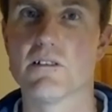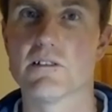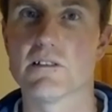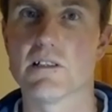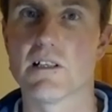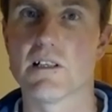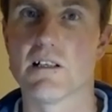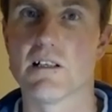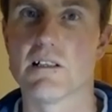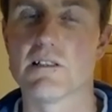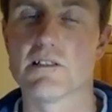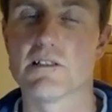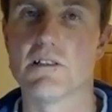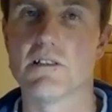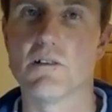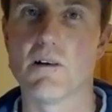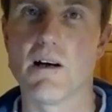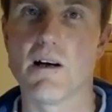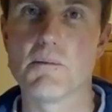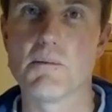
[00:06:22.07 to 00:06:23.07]
down into
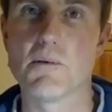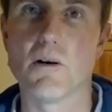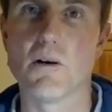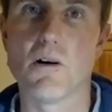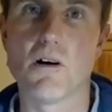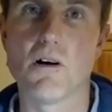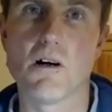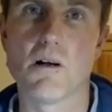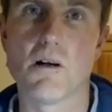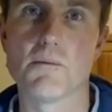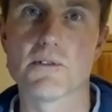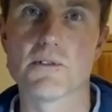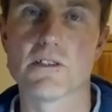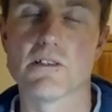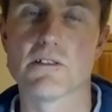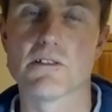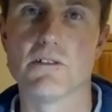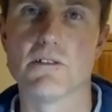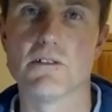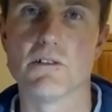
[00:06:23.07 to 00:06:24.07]
your upper arms, so
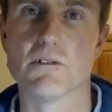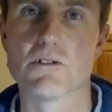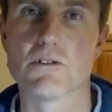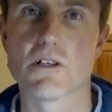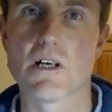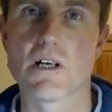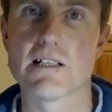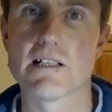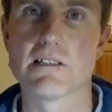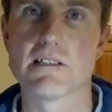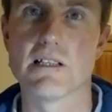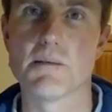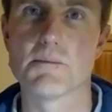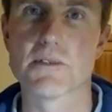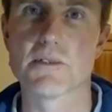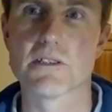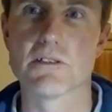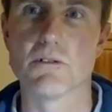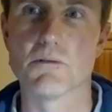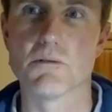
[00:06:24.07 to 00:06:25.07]
through your
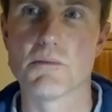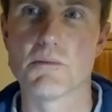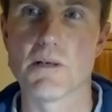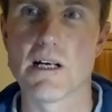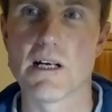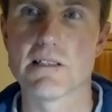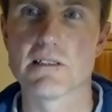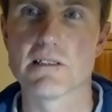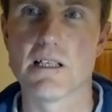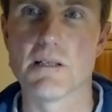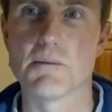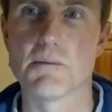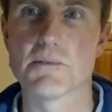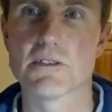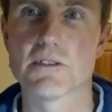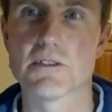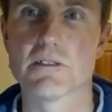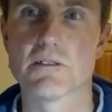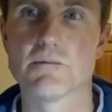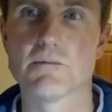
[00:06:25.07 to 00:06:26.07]
triceps and your
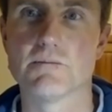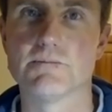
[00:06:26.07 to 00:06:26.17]
biceps,